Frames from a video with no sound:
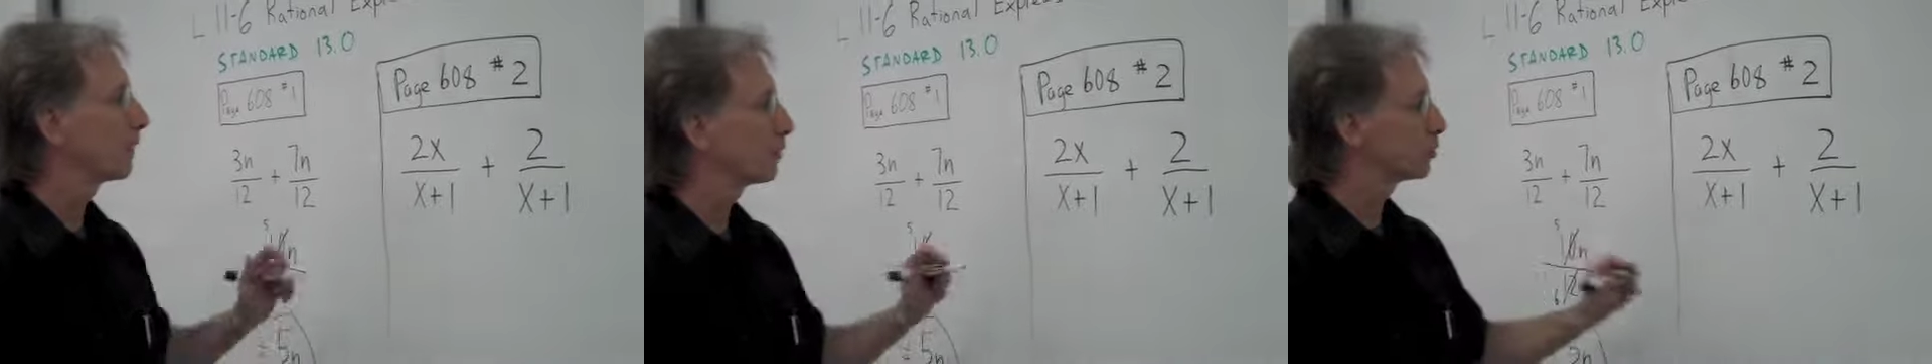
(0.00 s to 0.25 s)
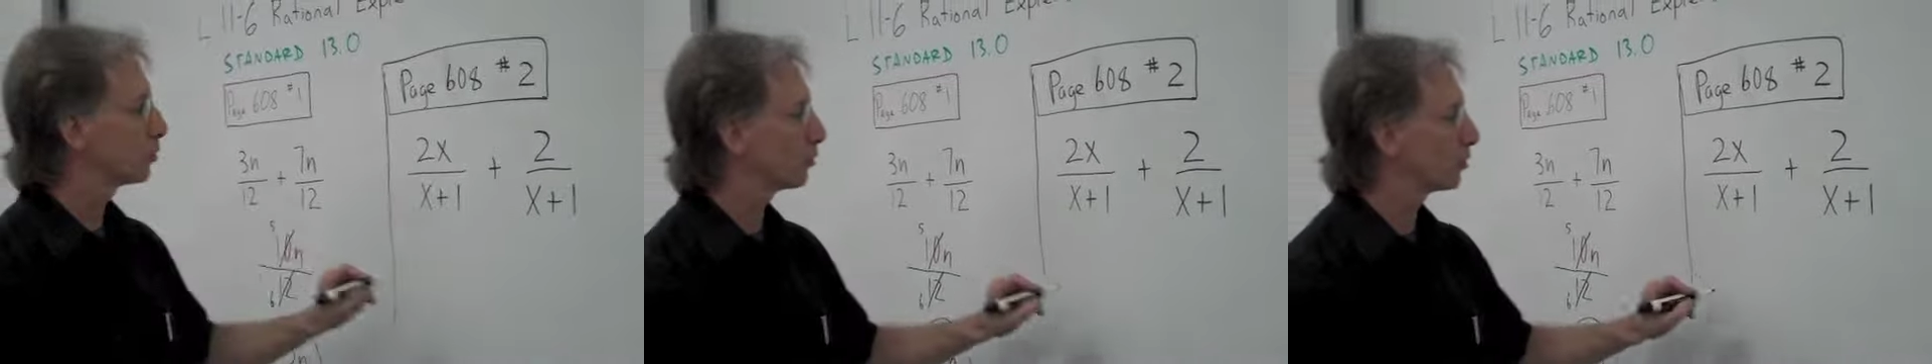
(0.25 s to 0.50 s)

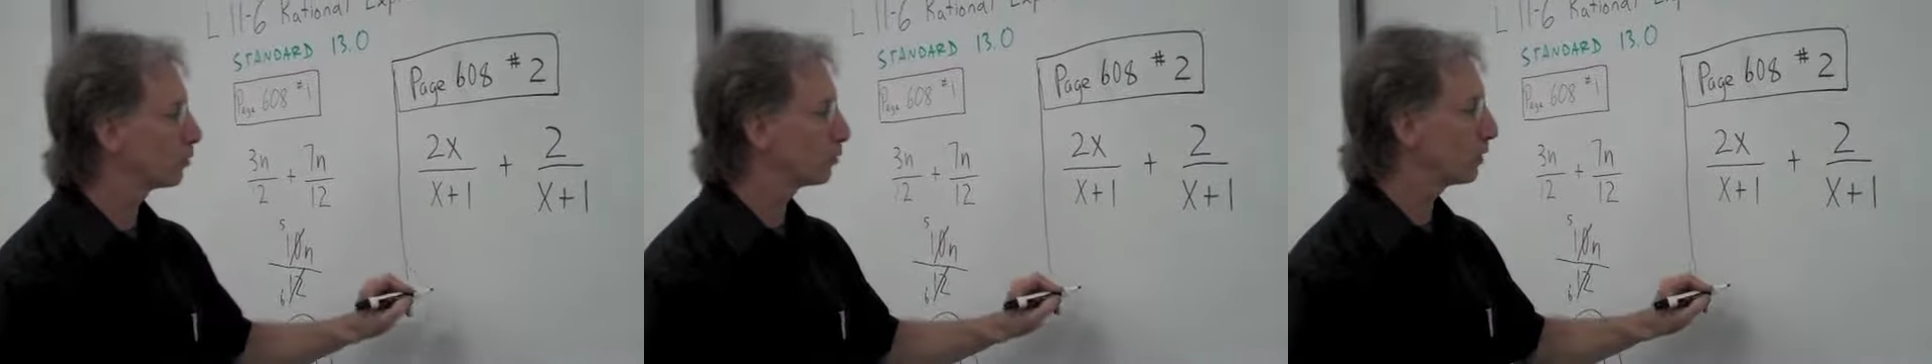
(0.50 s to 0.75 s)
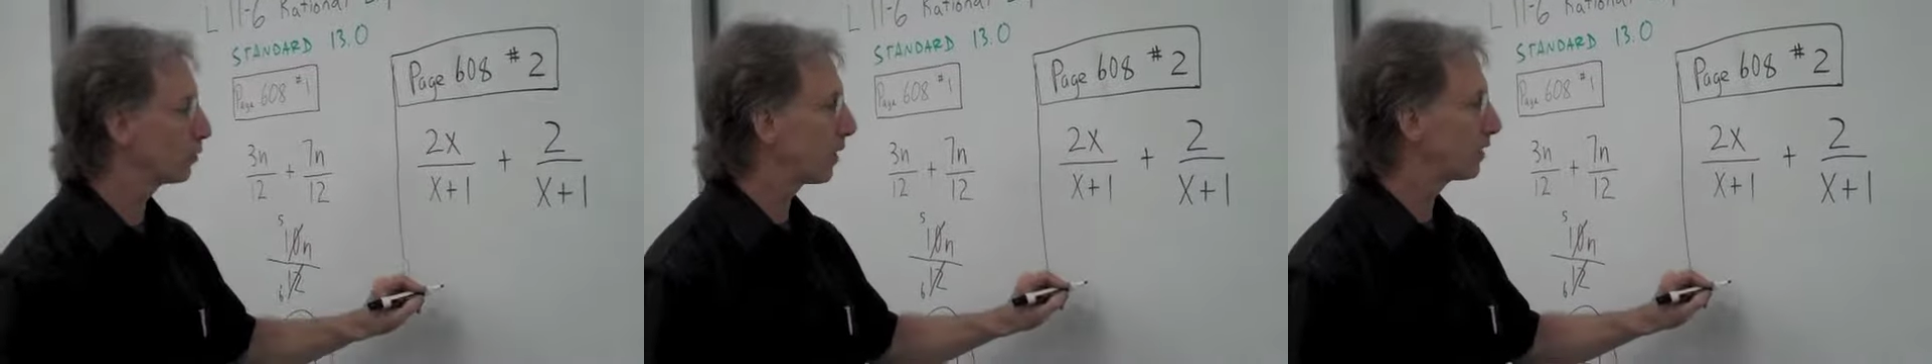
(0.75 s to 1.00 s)
So we're going to
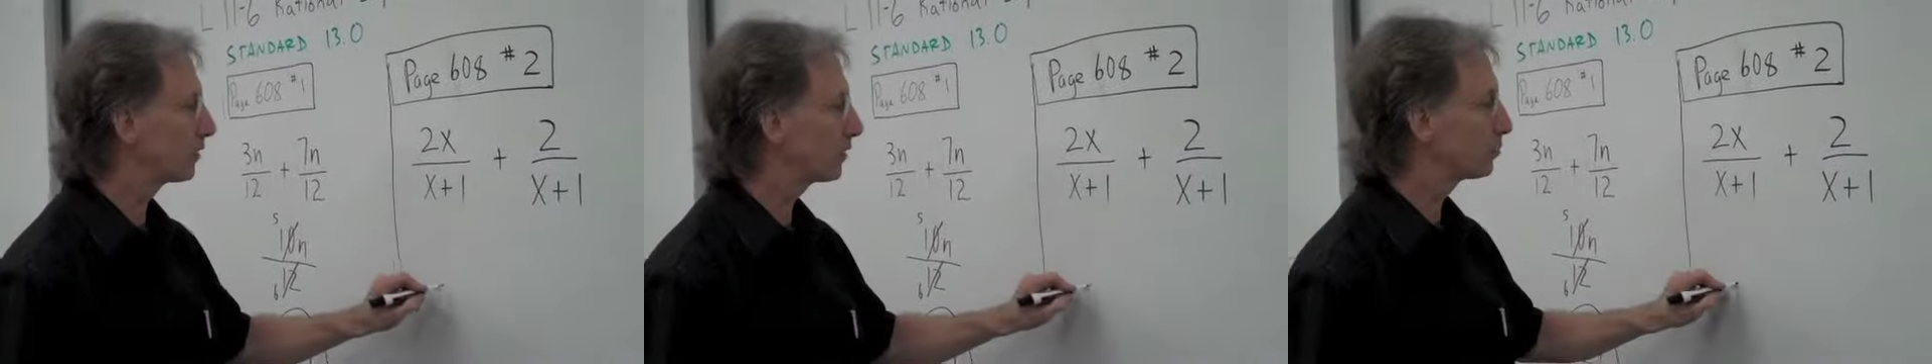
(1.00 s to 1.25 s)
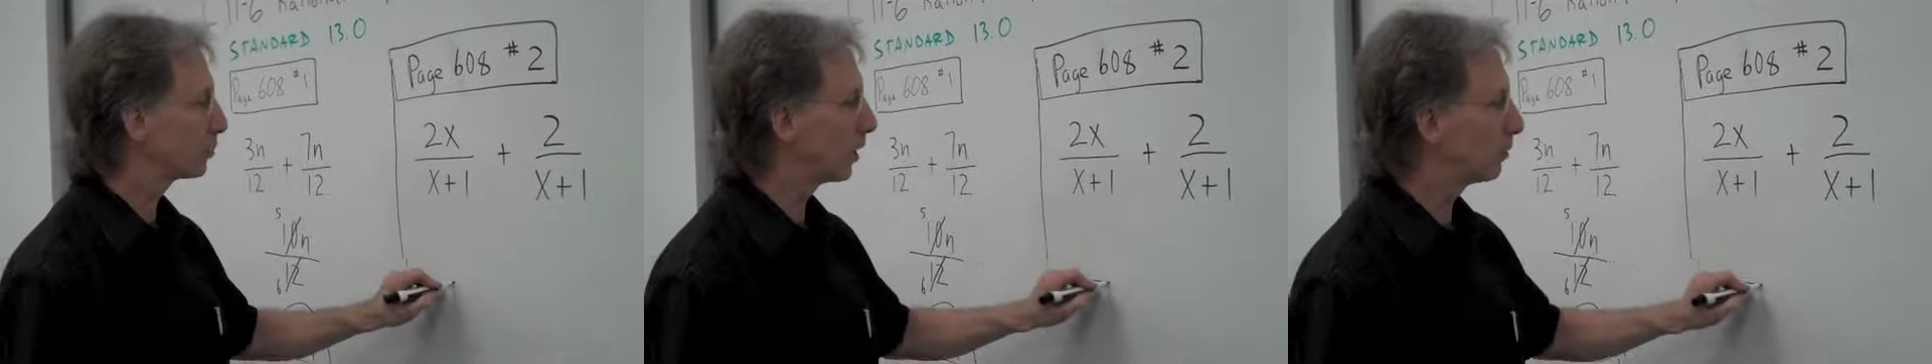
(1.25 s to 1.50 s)
rewrite this
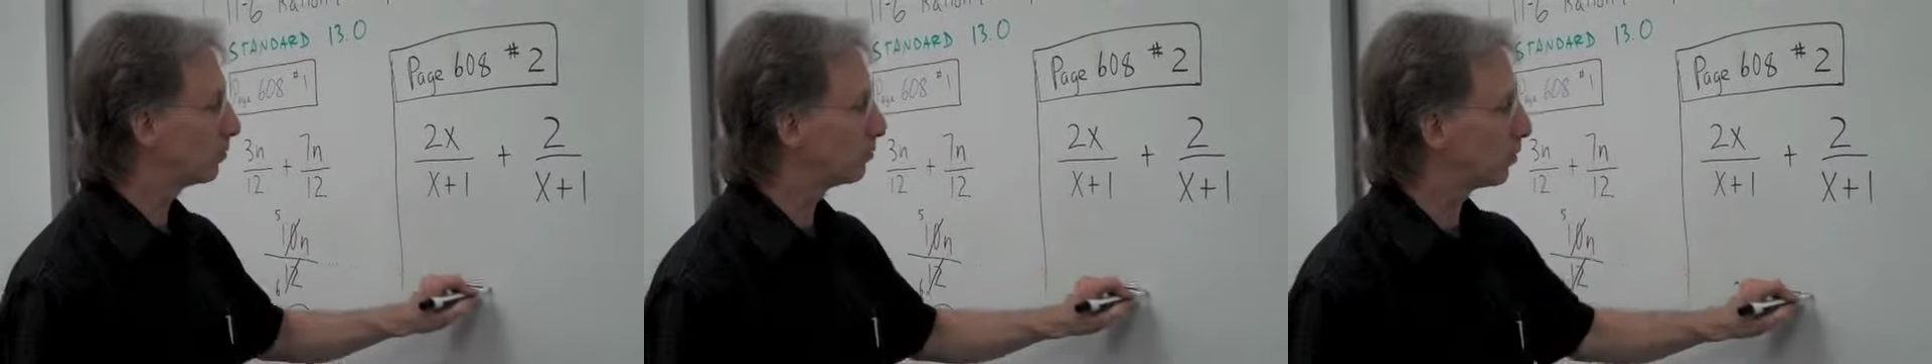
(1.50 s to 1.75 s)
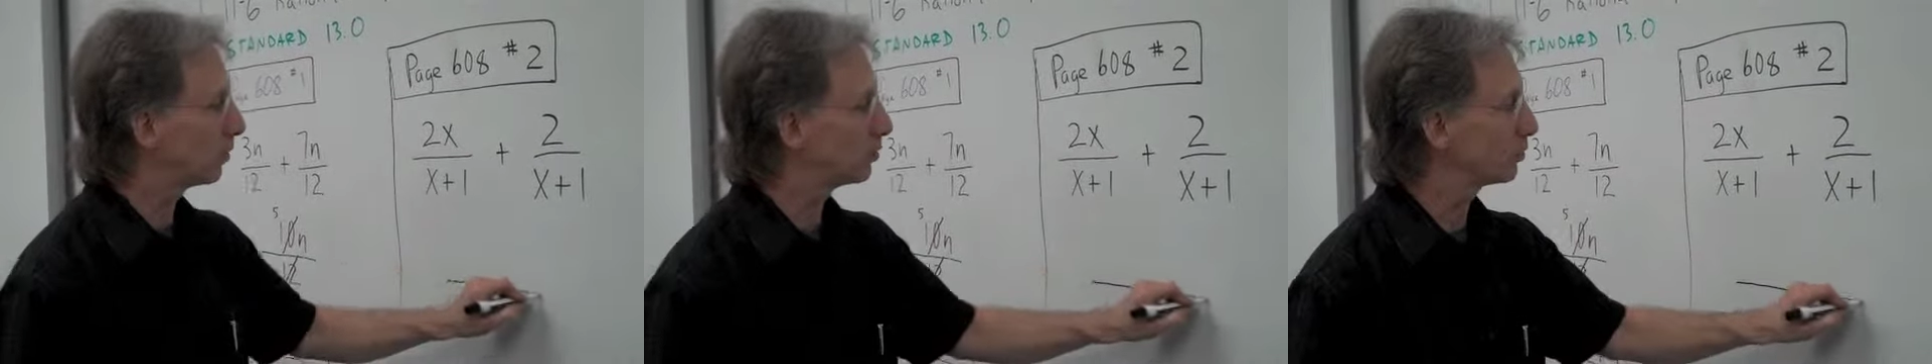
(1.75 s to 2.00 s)
problem
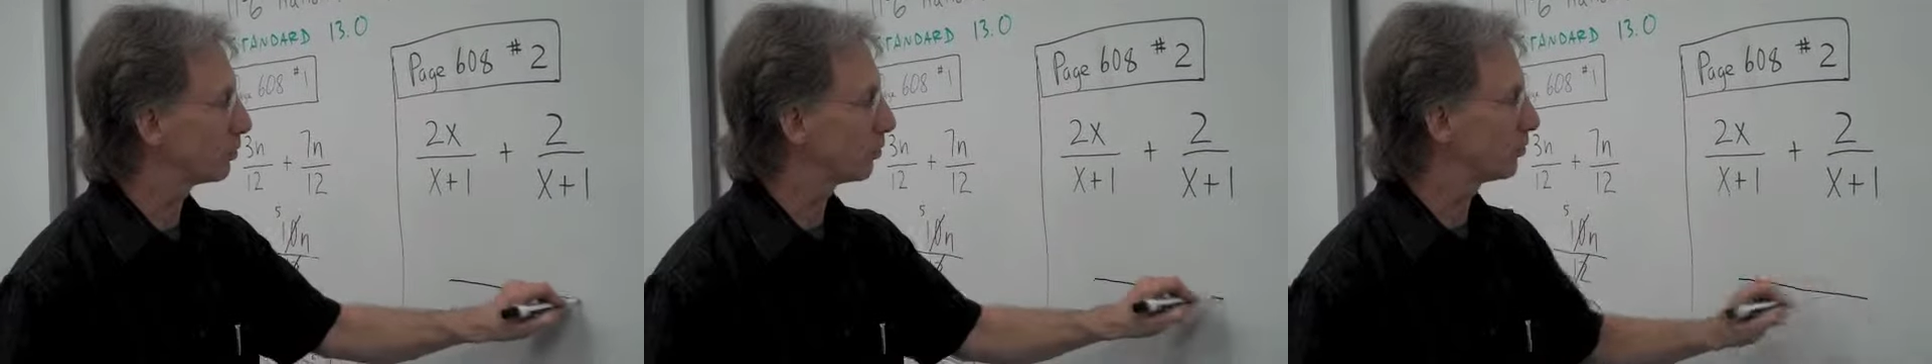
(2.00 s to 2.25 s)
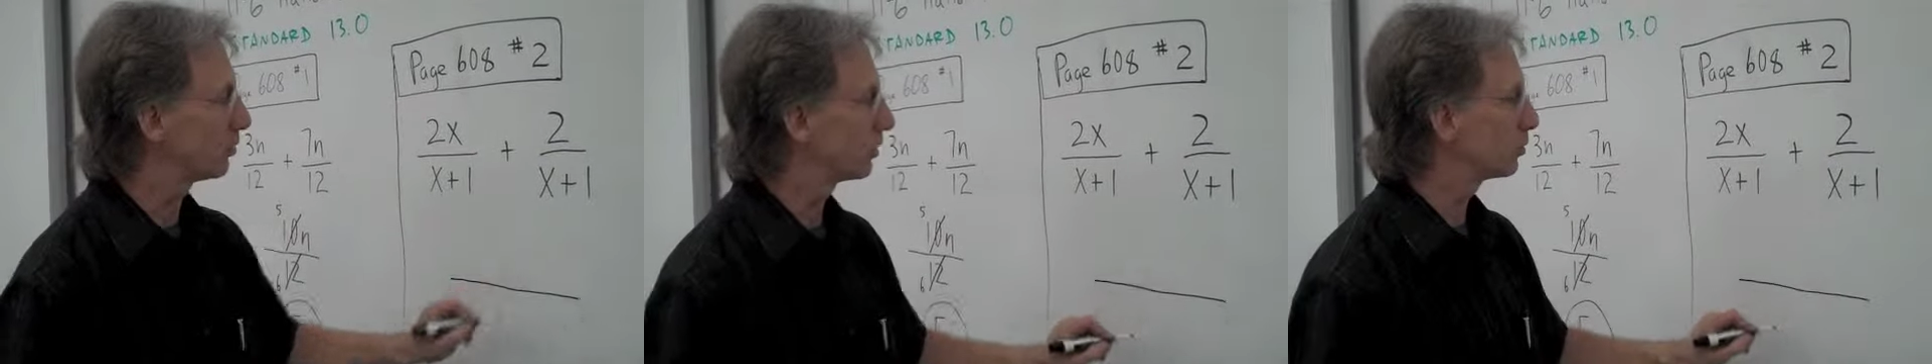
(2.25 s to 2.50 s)

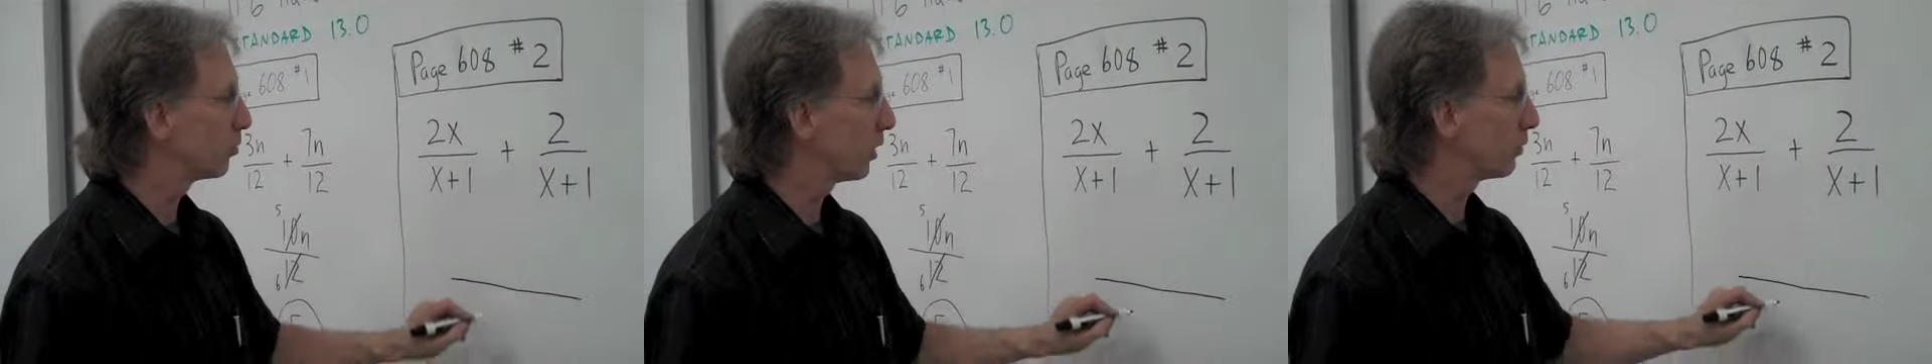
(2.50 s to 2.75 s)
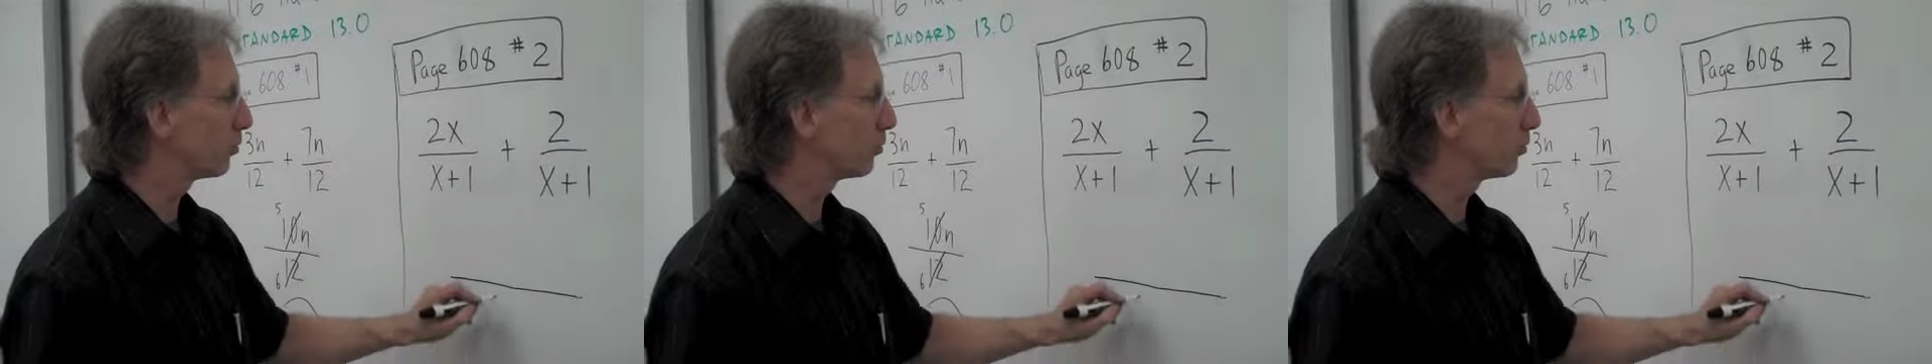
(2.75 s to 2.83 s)
also this way.